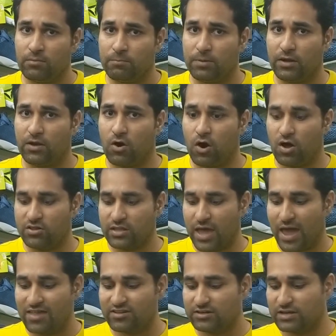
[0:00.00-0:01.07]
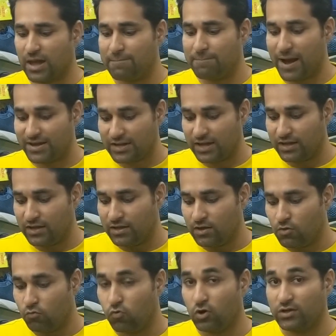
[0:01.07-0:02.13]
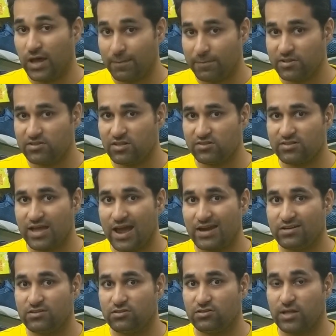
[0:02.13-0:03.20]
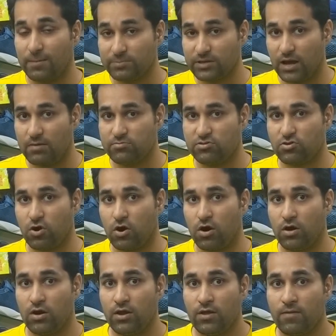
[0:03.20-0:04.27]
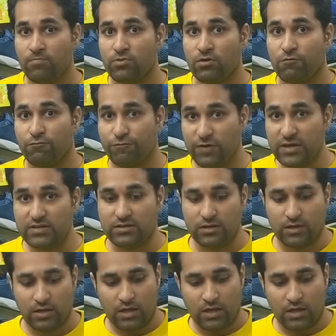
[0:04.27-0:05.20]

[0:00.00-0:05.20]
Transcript: Because as a diabetic, what happens is that sometimes your feet